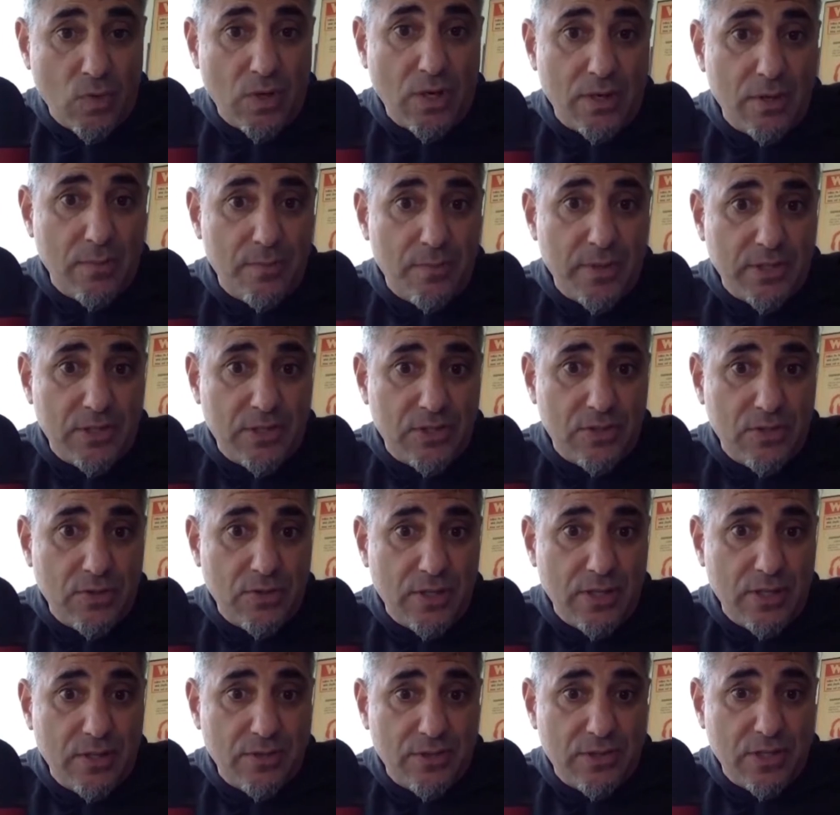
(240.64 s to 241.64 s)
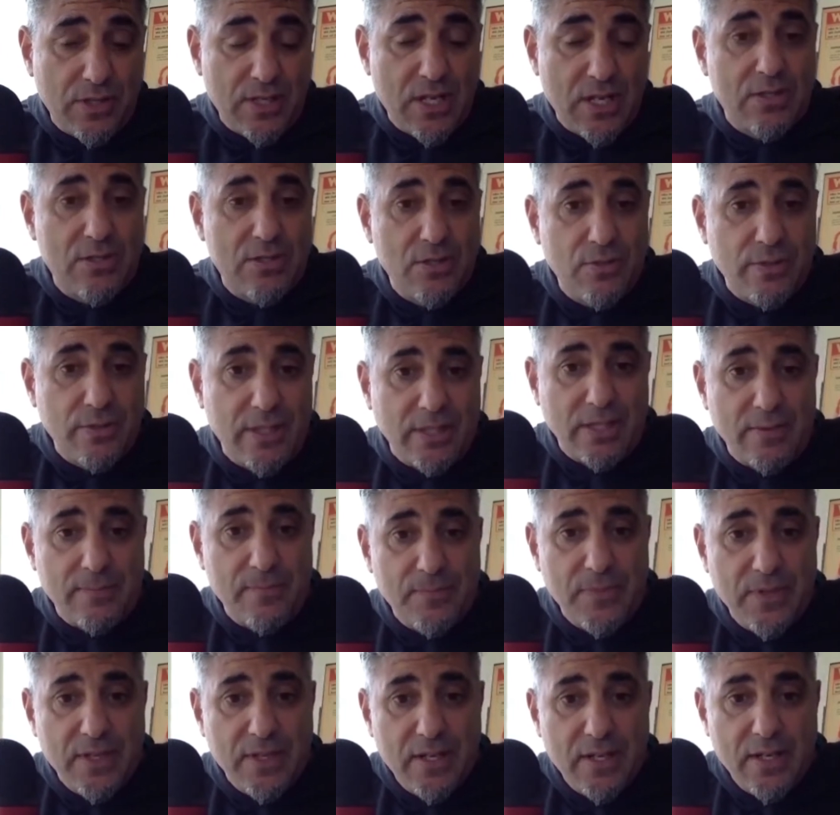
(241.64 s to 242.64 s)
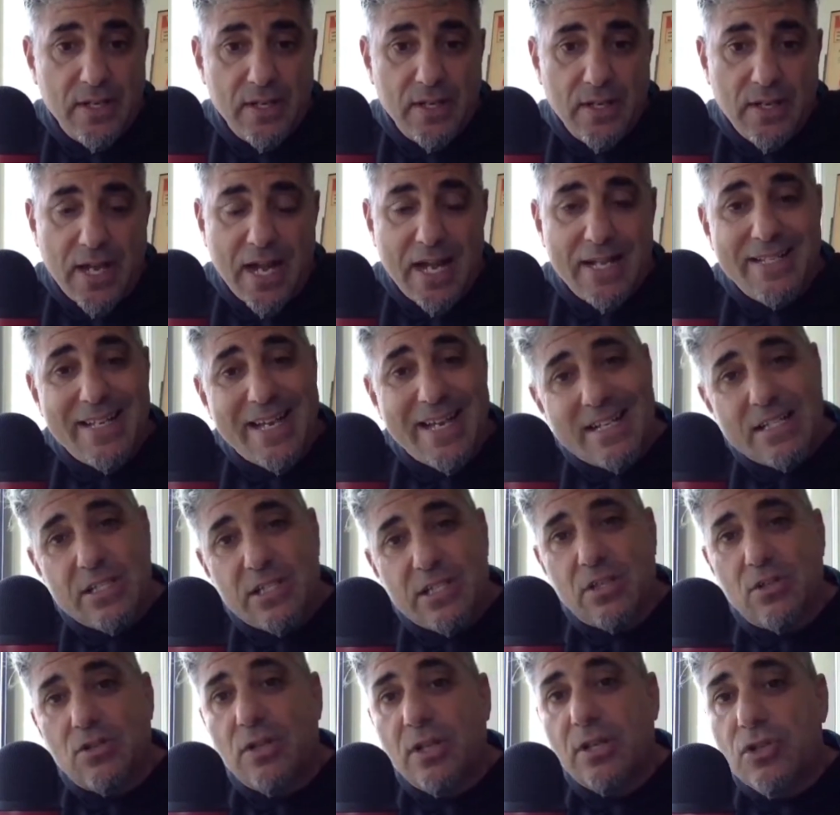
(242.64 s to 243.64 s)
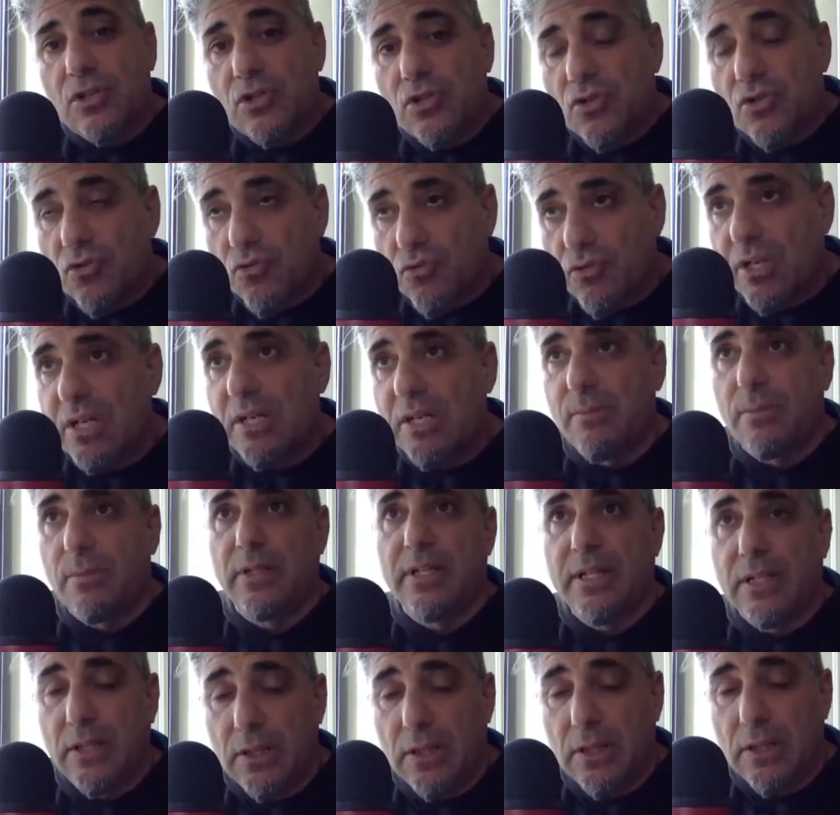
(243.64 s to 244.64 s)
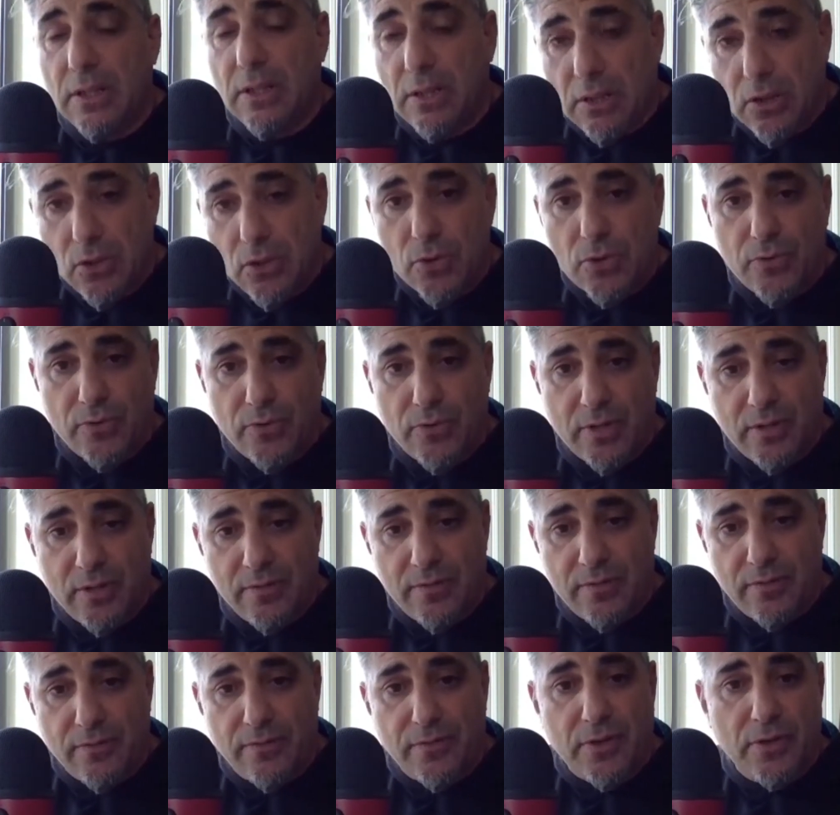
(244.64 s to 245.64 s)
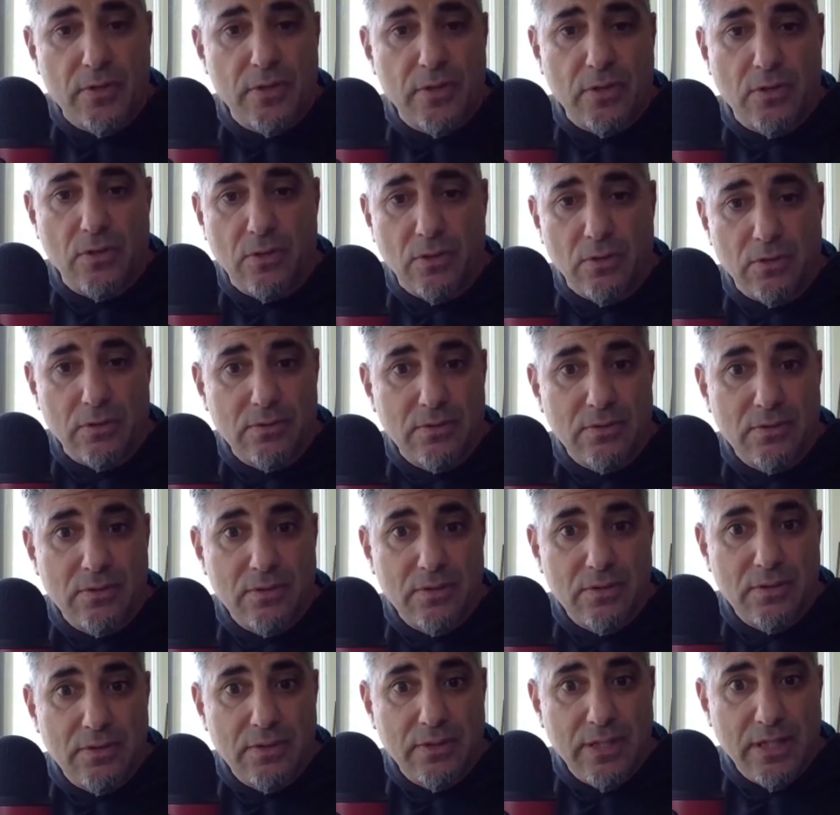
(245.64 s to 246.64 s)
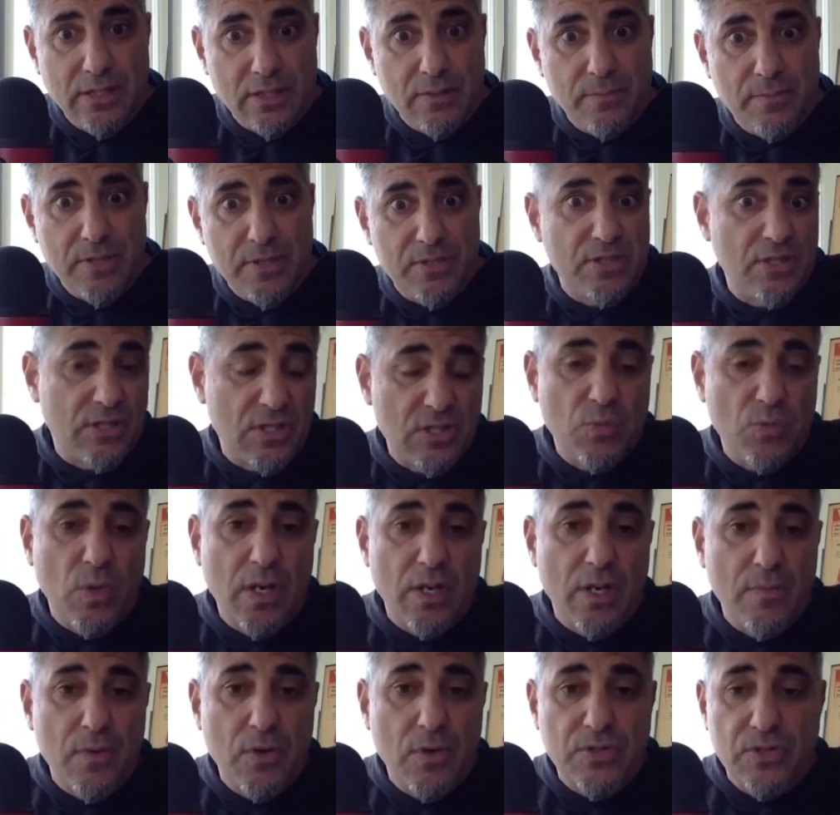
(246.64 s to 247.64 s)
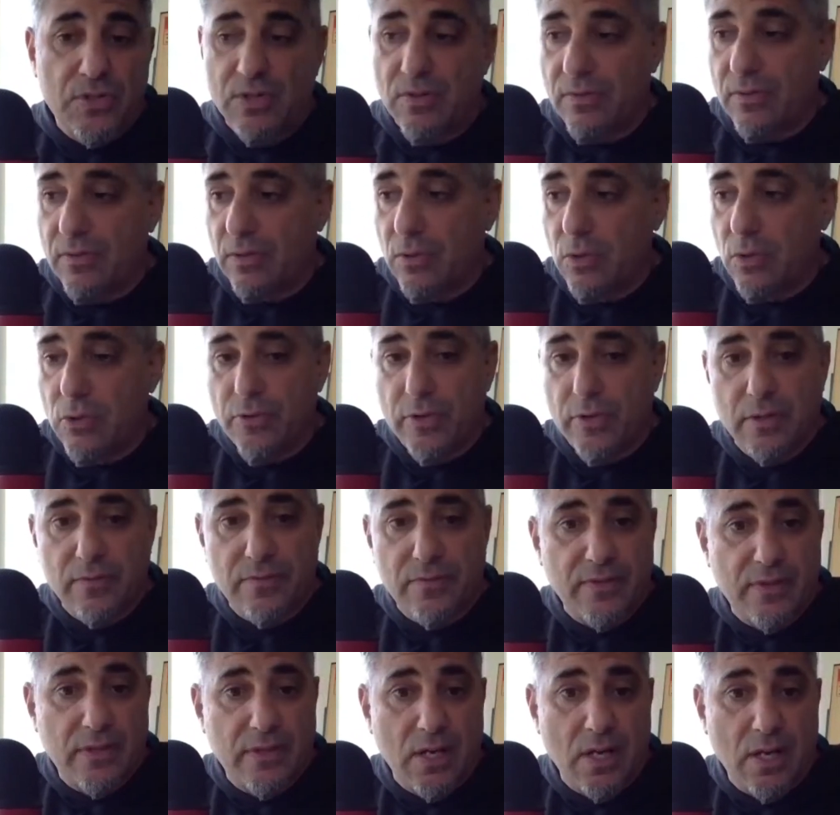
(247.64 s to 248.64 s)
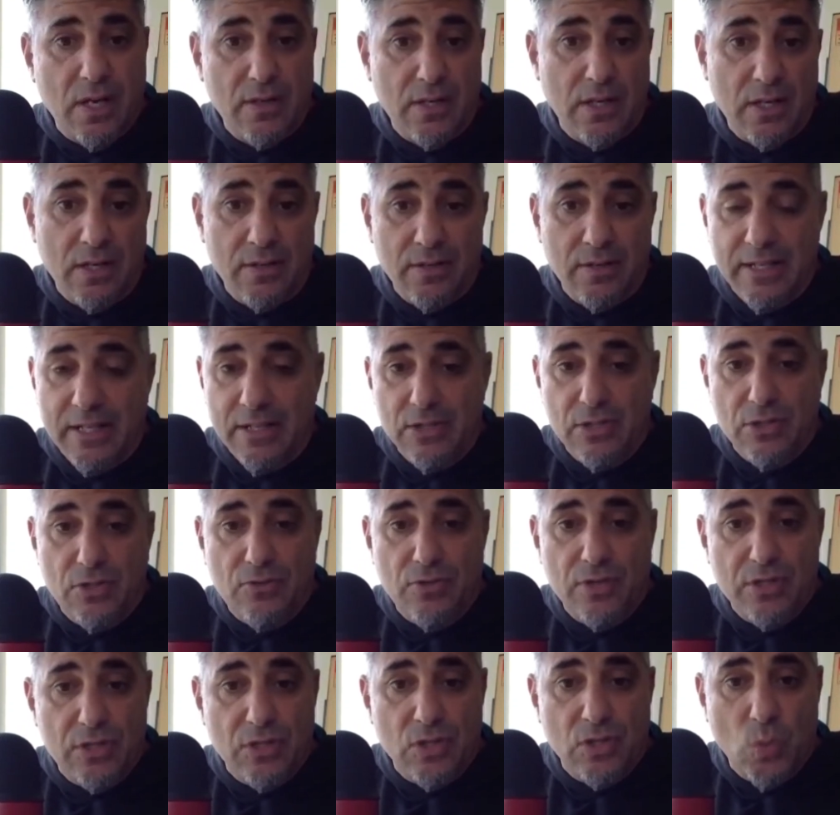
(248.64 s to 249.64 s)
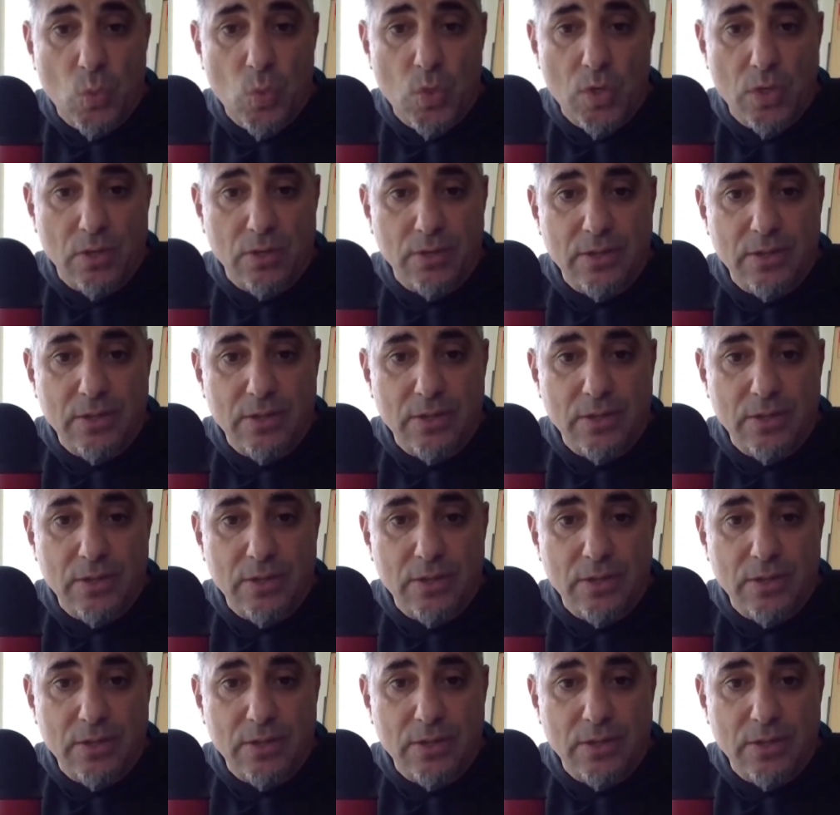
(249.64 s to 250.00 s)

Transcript: the big studios, you're not doing it. And yet it's an extremely lucrative vertical in the business. It's one of the most lucrative industries in the world.